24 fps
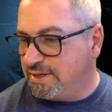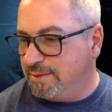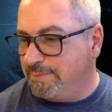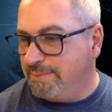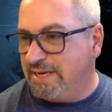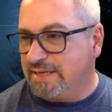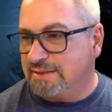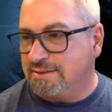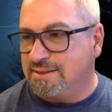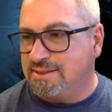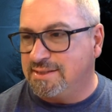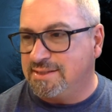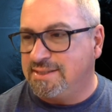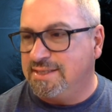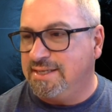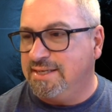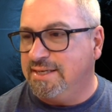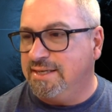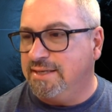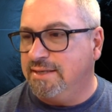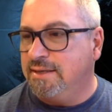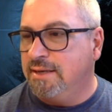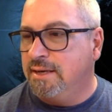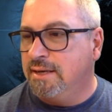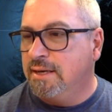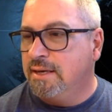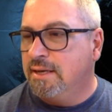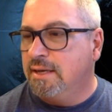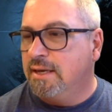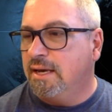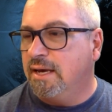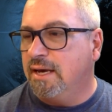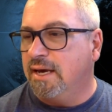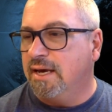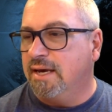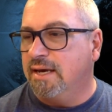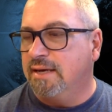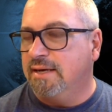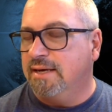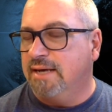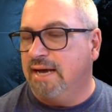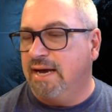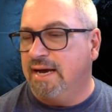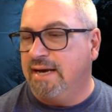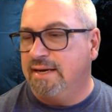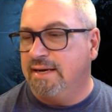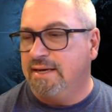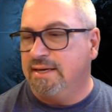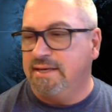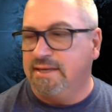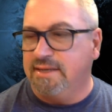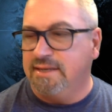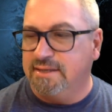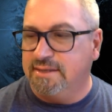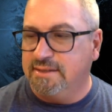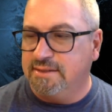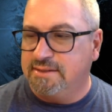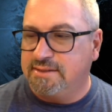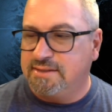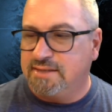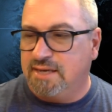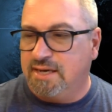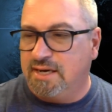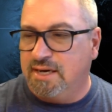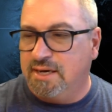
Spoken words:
about the seed, and that is,